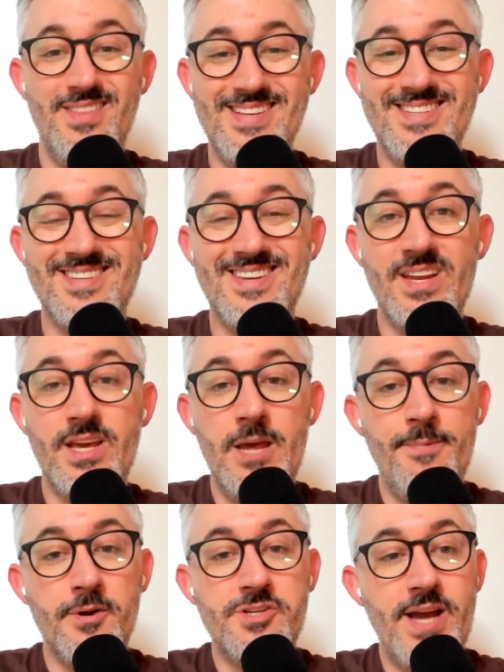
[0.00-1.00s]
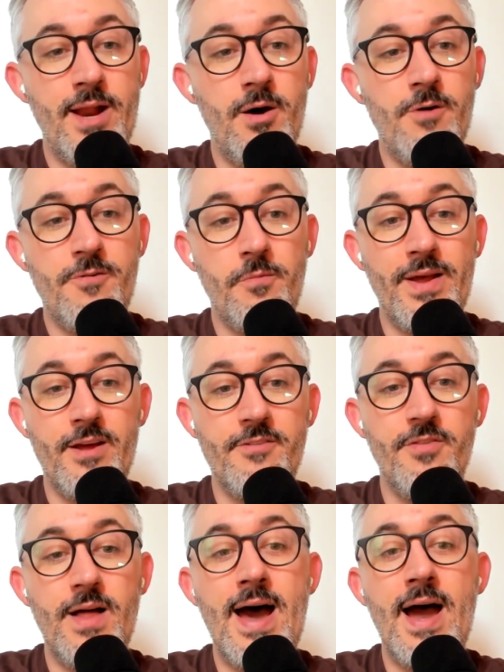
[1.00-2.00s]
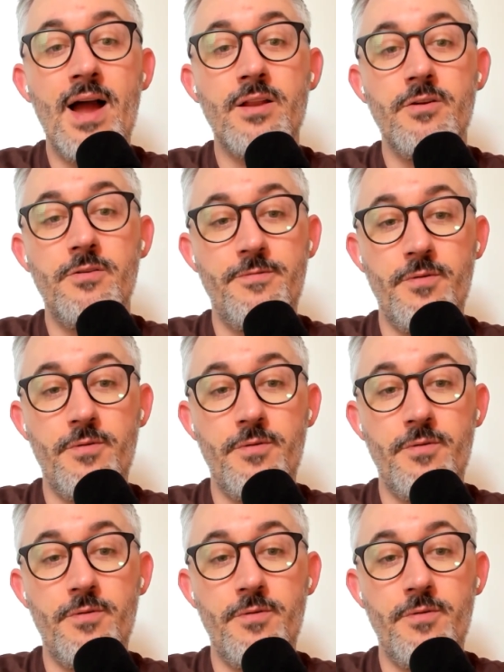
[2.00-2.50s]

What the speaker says: This is going to keep your channel from getting flagged